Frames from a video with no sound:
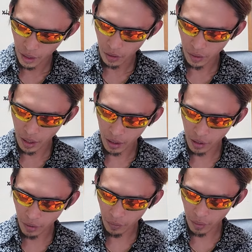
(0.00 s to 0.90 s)
Okay, so
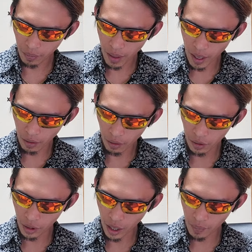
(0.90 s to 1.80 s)
it went back on
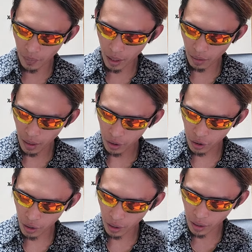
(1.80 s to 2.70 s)
top. Now
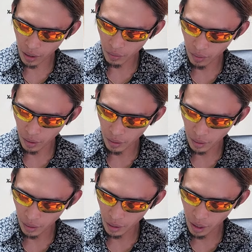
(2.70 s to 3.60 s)
let's check the one on
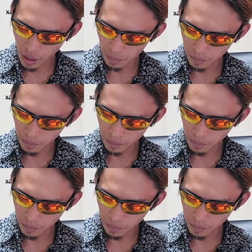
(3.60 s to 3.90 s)
the top.